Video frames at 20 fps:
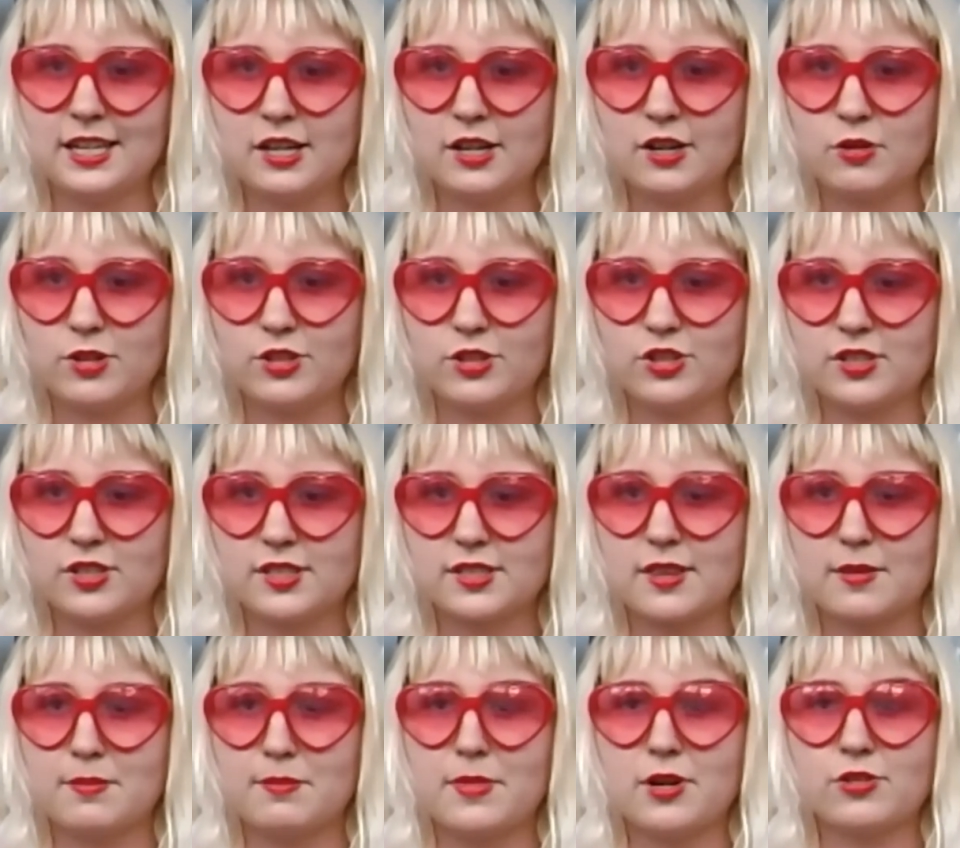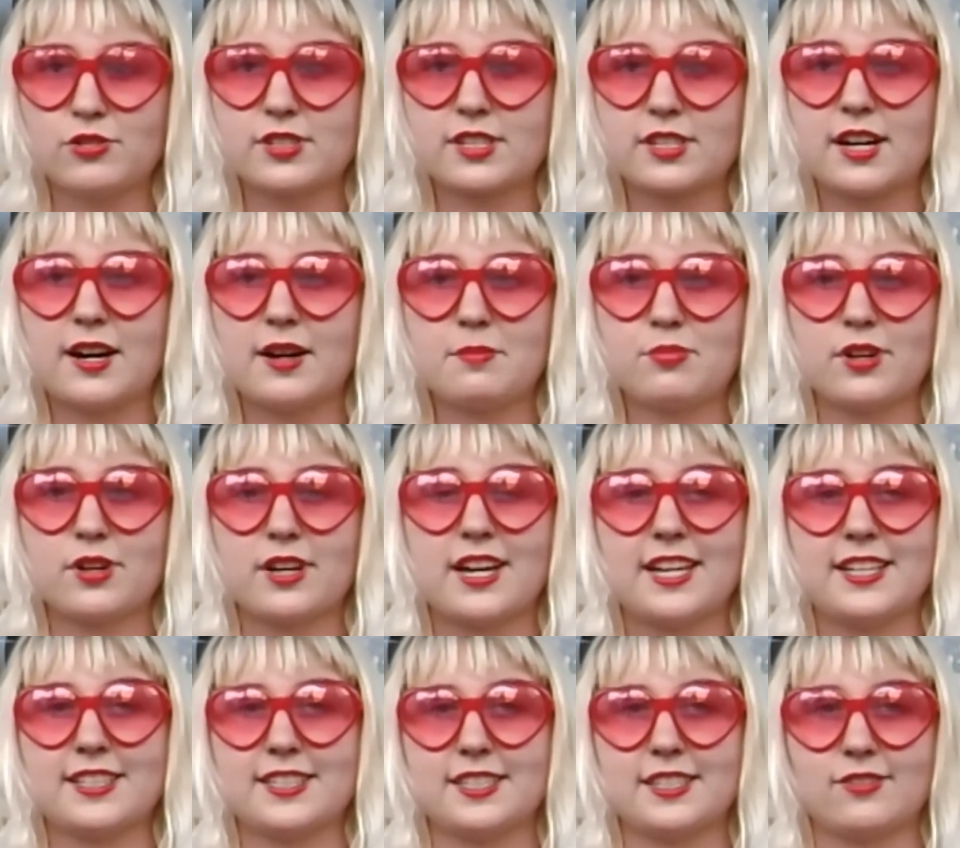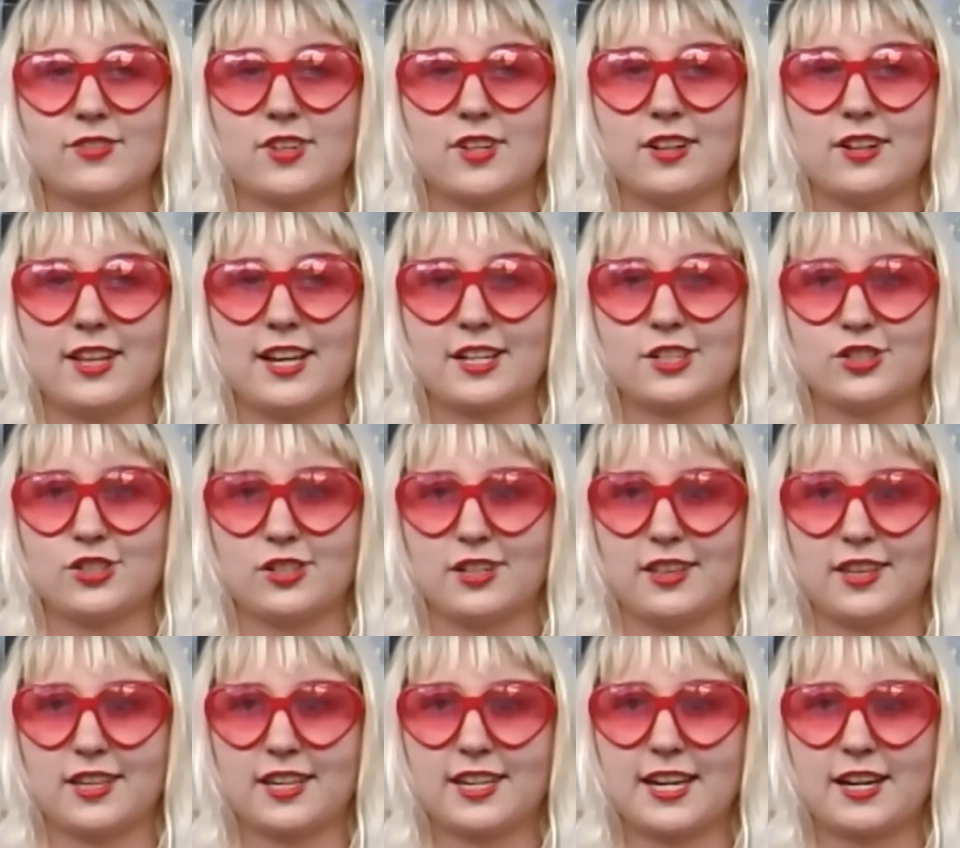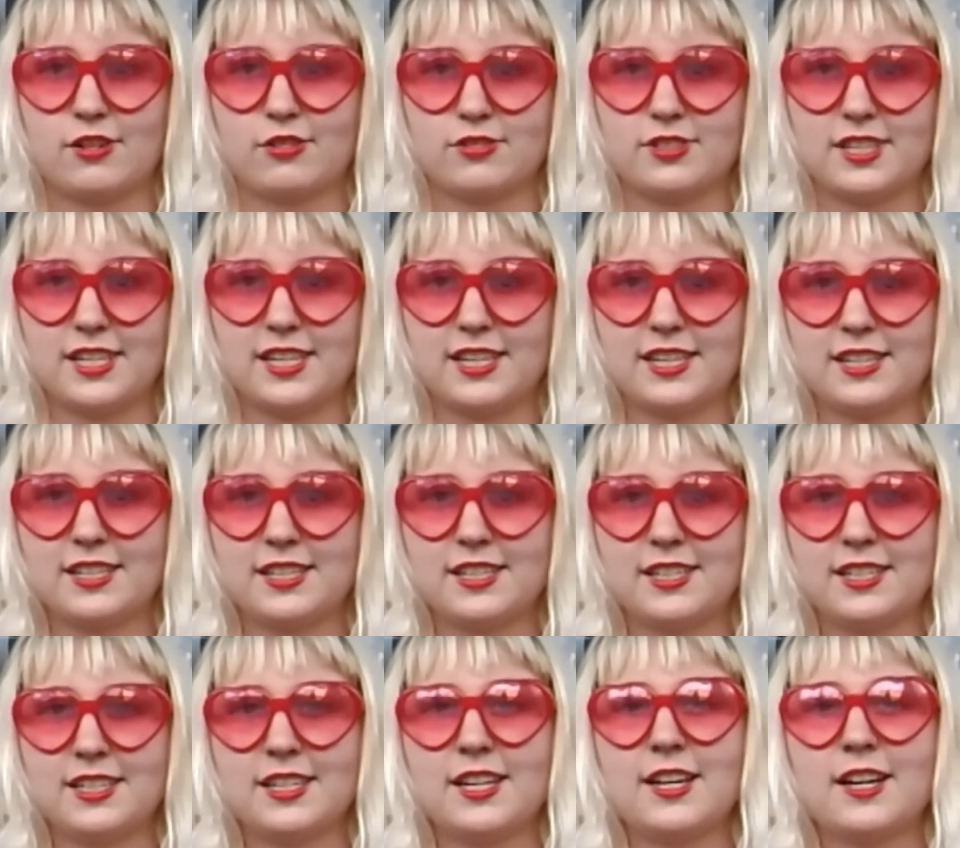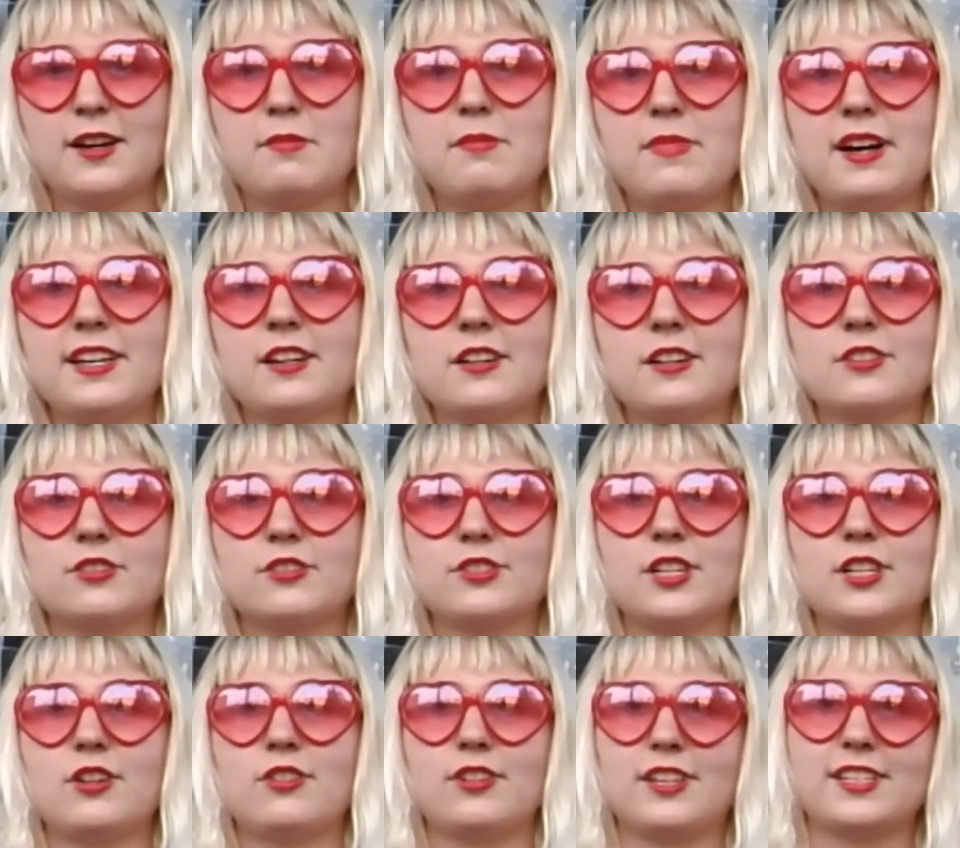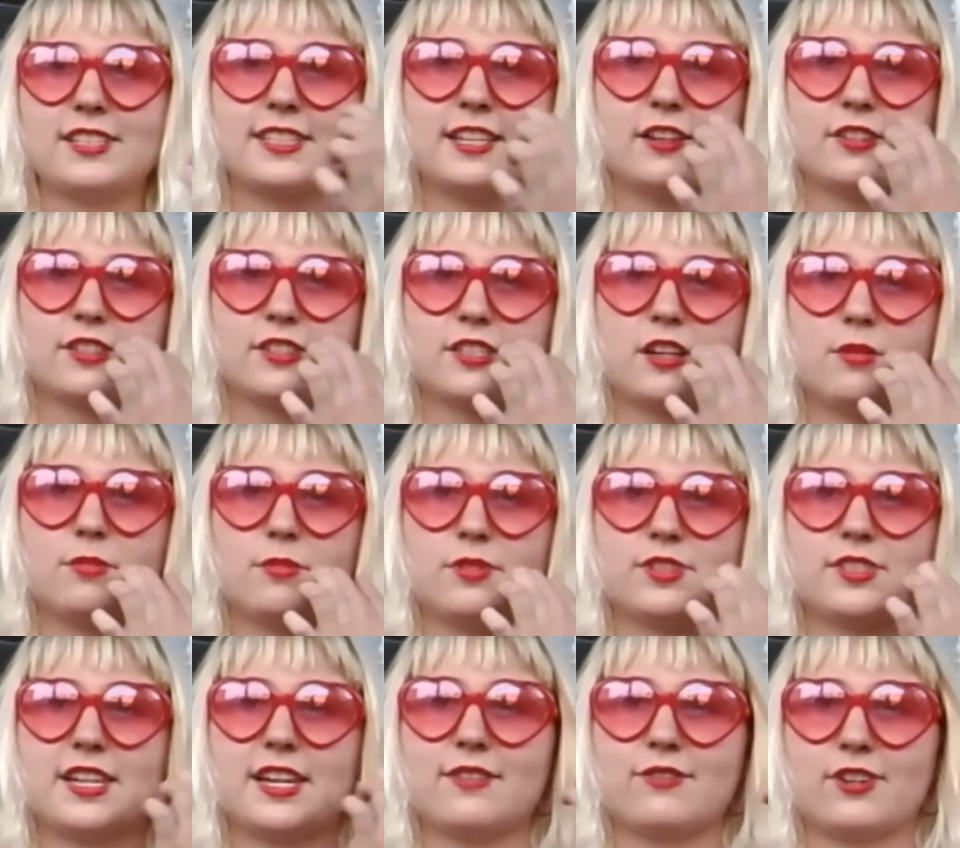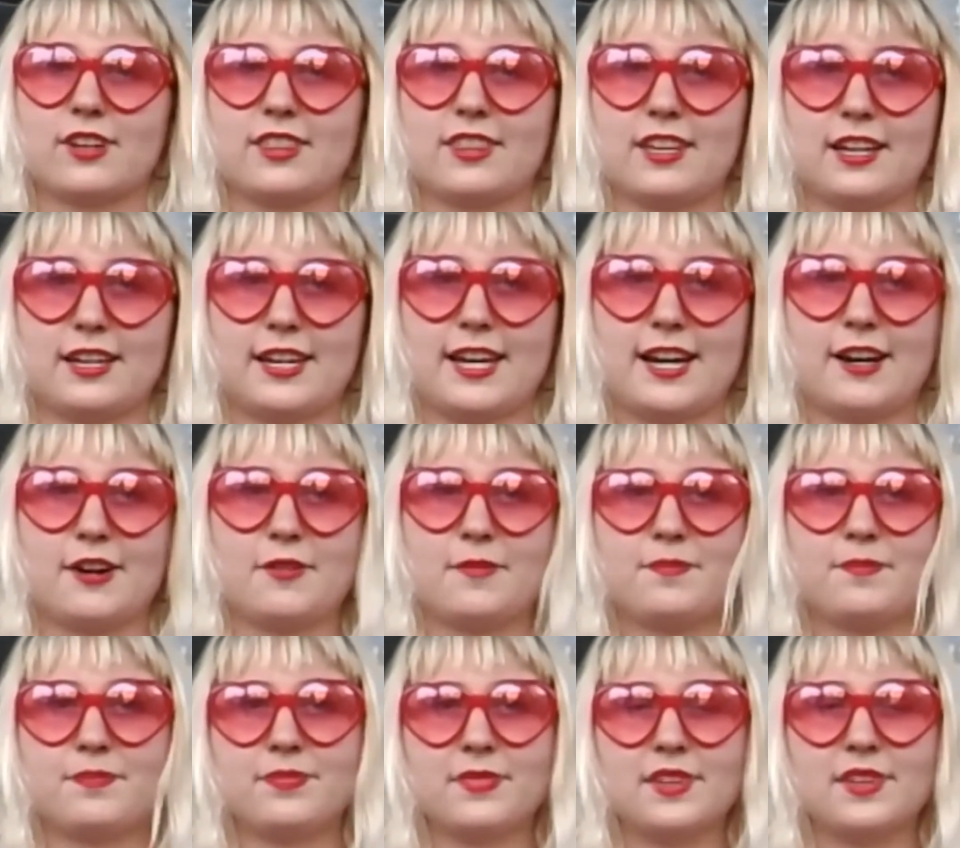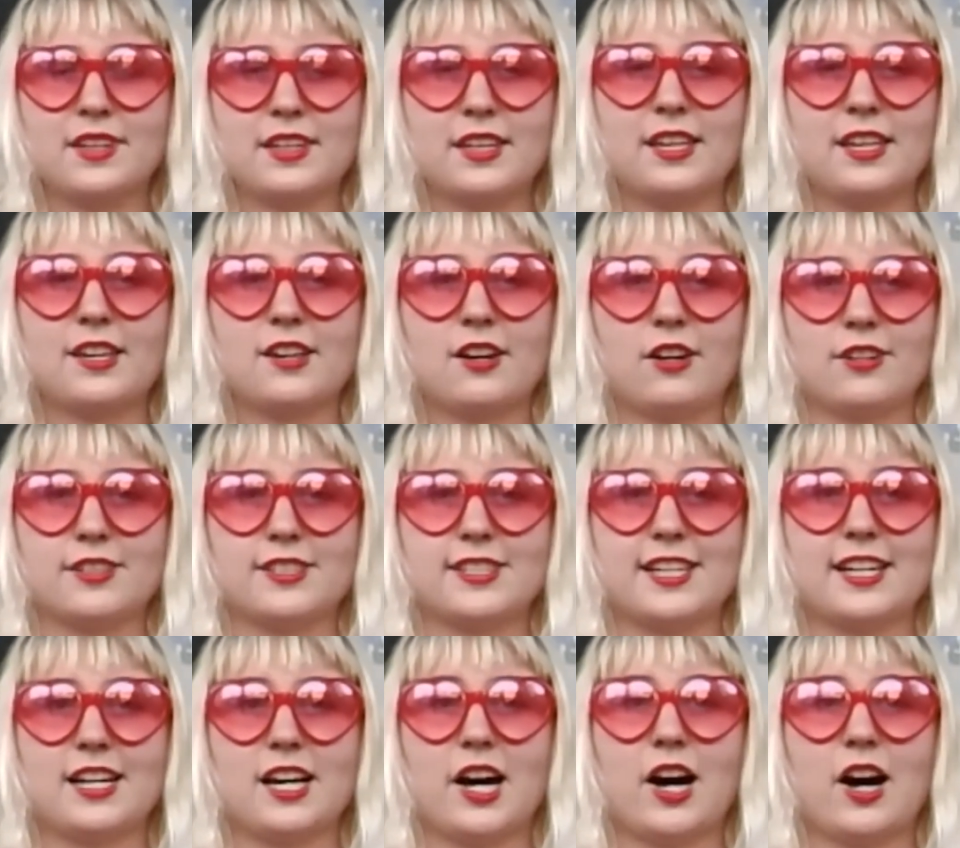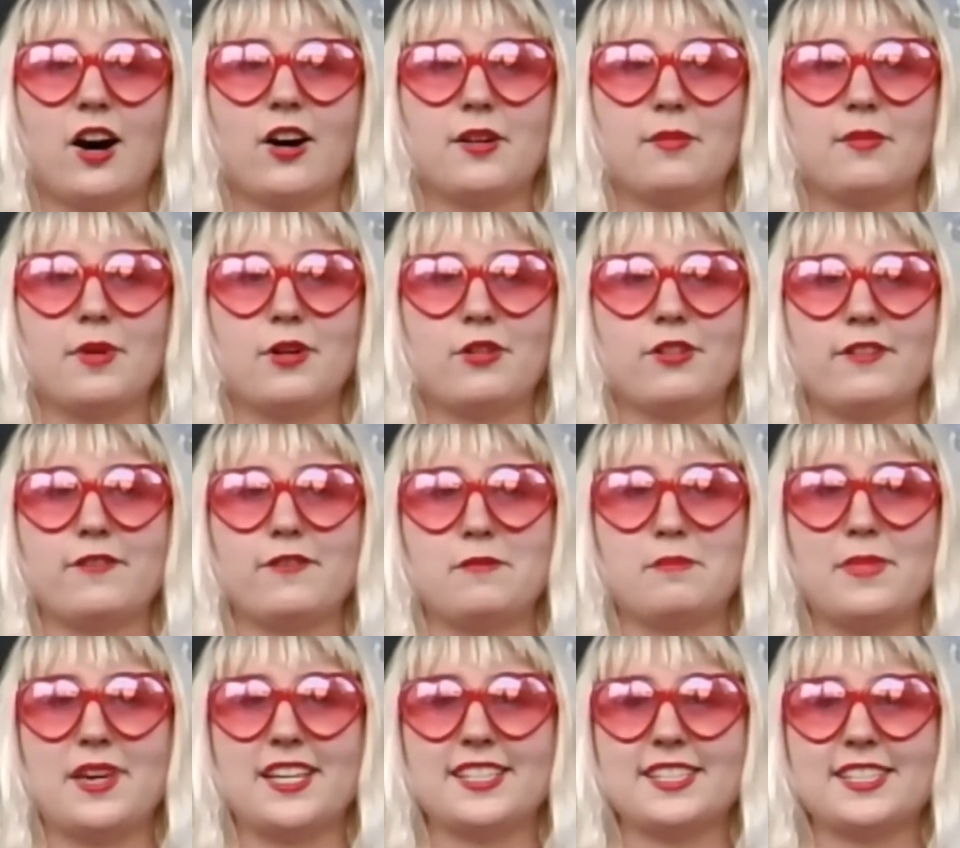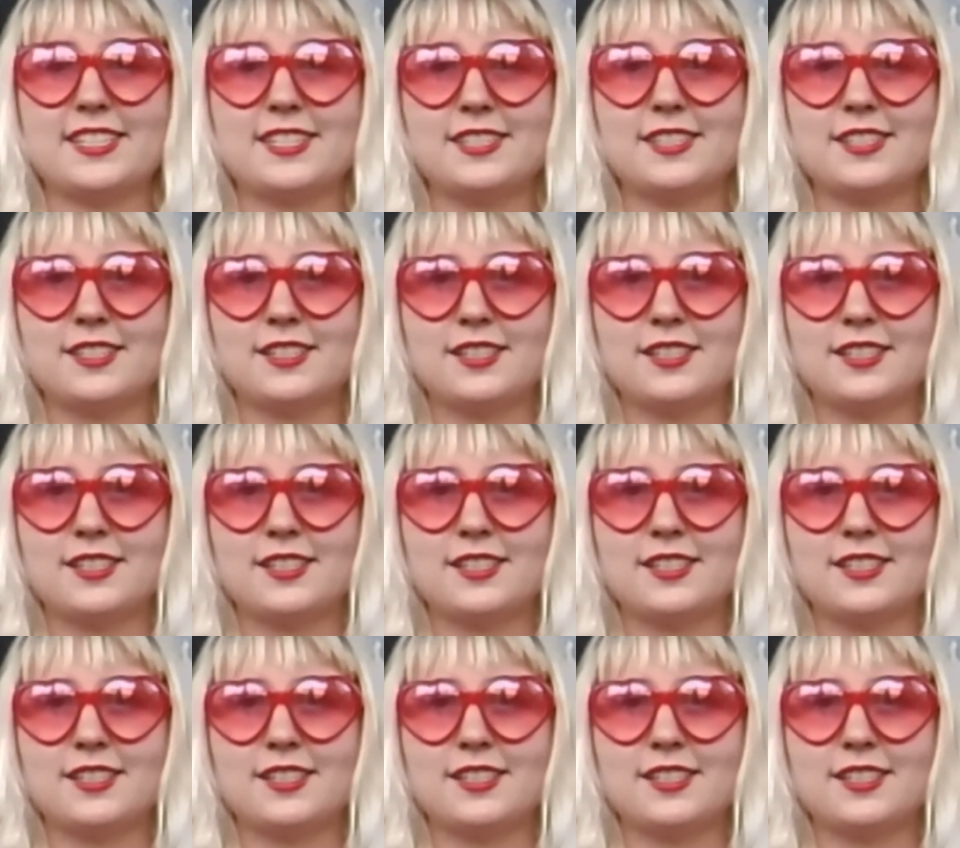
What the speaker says: which is the most comprehensive collection in the county. My Uncle Tony sells almost everything now. He calls it automotive miss.